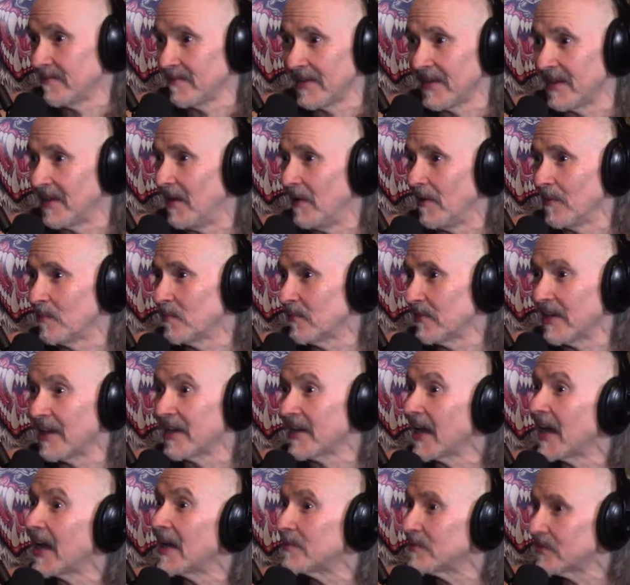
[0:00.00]
you know, play
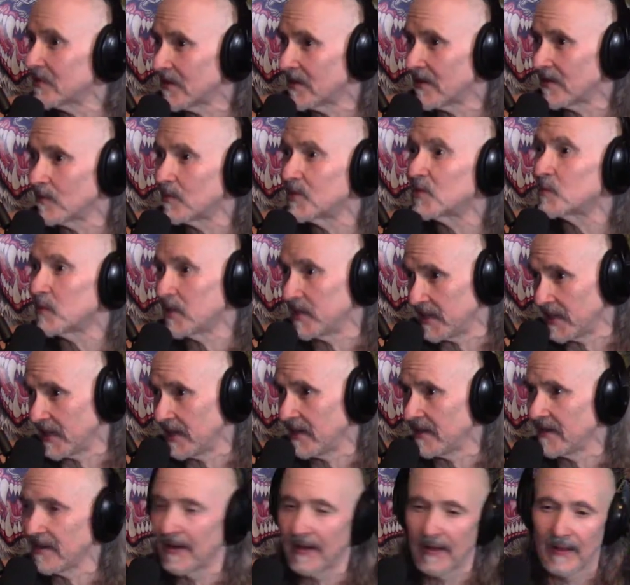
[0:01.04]
games here, which we
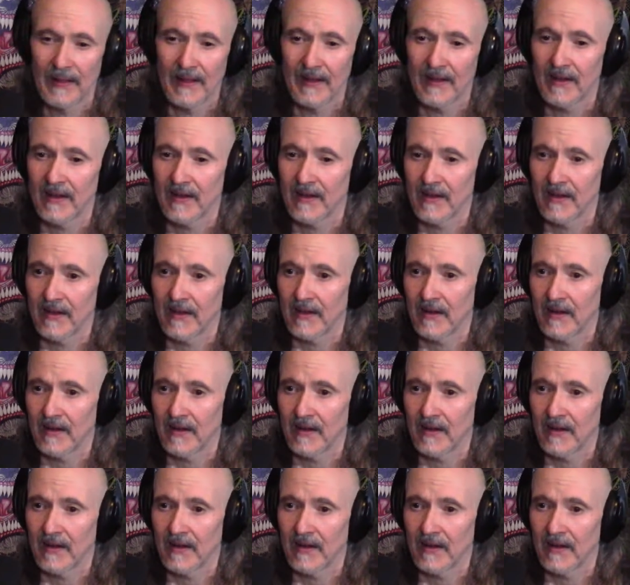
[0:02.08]
did. Yeah.